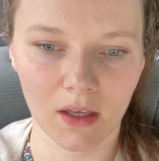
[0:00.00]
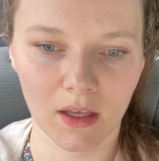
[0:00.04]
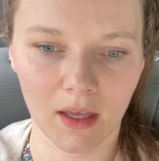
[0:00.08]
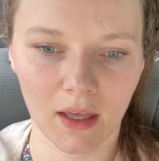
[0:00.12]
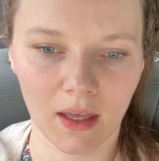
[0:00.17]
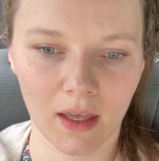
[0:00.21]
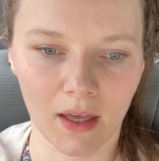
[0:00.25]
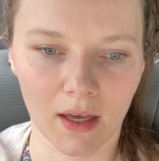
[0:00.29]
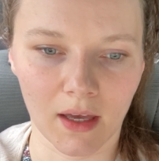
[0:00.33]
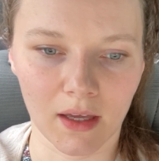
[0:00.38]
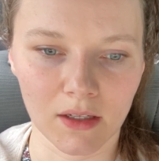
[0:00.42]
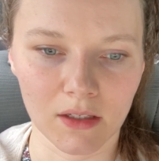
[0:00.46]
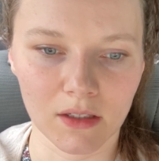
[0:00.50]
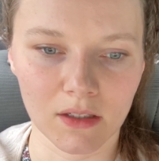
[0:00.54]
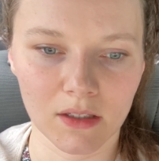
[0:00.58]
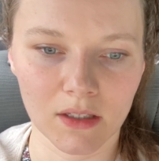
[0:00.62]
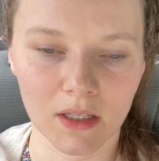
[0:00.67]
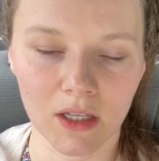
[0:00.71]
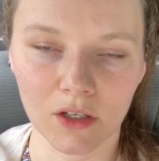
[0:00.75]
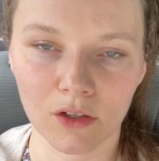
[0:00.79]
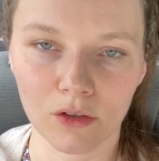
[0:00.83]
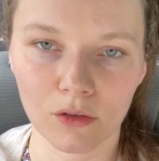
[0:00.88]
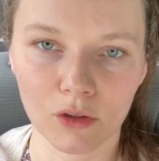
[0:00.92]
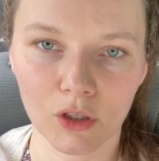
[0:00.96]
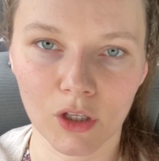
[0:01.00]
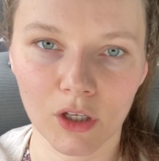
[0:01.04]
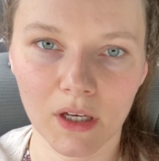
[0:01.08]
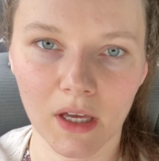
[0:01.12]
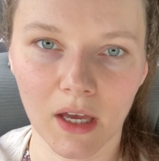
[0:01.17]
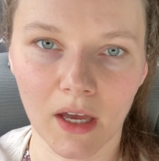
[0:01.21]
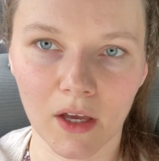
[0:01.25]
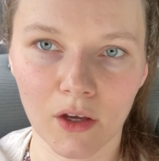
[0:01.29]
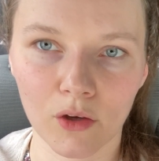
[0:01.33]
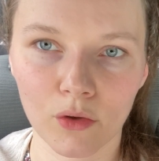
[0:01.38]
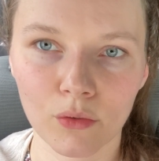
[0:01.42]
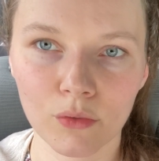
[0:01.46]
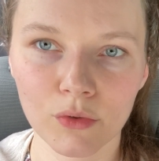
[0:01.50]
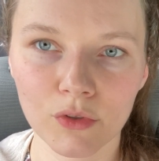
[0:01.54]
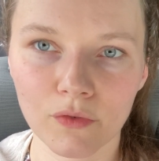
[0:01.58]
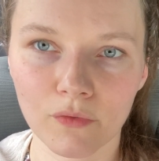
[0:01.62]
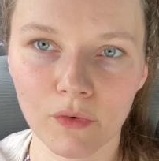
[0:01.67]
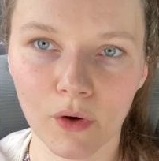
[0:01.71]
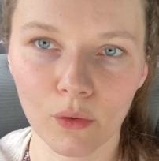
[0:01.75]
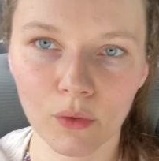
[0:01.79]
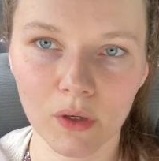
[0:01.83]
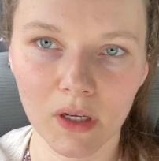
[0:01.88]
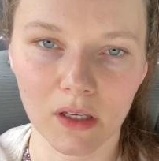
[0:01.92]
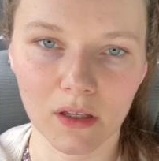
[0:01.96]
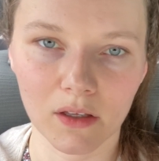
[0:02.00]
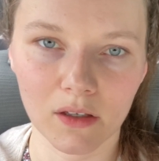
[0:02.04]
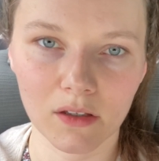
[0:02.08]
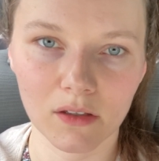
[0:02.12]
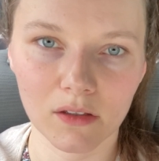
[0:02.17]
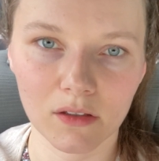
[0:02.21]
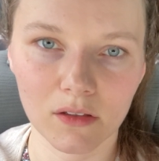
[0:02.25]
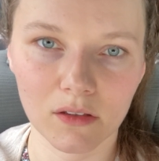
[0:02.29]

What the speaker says: And then you look at who's voting,